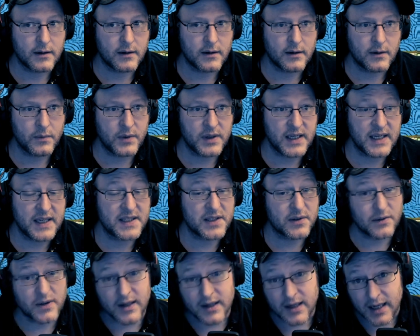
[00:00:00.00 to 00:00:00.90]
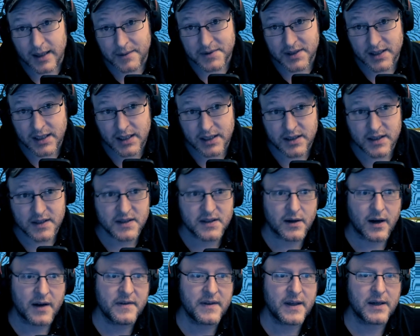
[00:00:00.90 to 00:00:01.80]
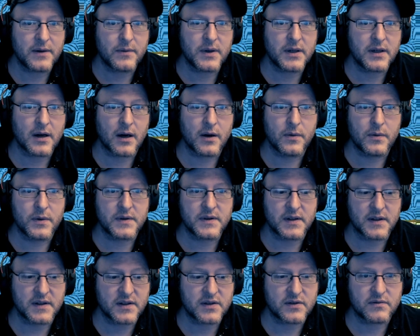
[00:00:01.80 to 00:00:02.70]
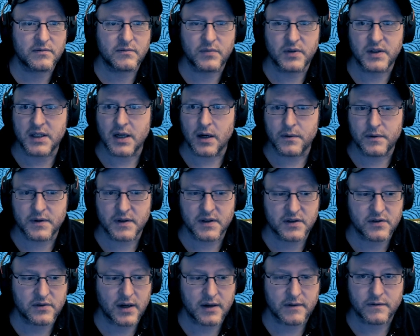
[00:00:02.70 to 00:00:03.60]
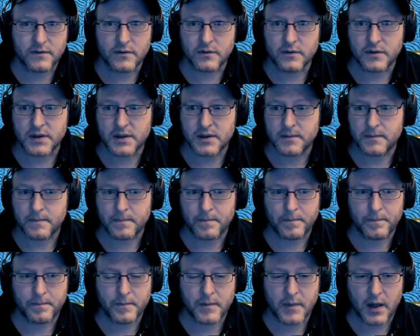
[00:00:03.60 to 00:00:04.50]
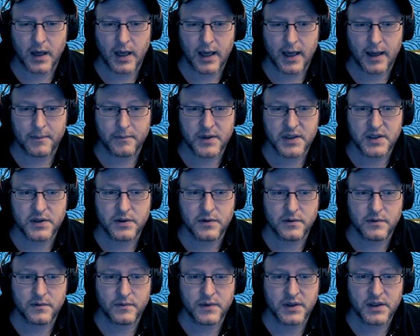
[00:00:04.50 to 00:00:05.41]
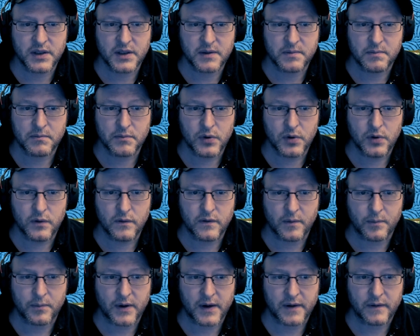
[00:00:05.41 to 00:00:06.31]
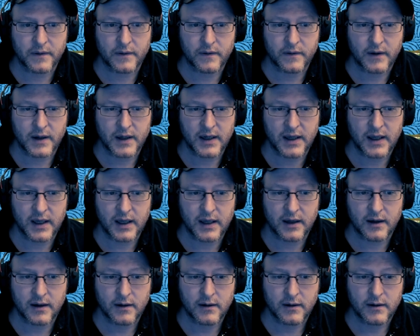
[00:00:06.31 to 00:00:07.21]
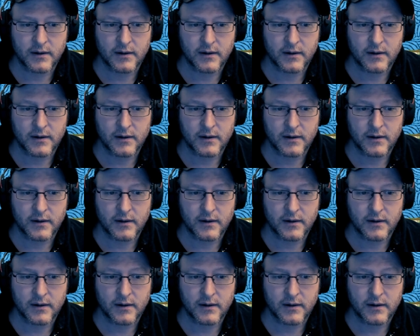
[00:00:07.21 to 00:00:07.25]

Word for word: We need to reclaim to Aegis. So I think we go with this. We go with the straightforward. Um, we do. We could move a presence in here,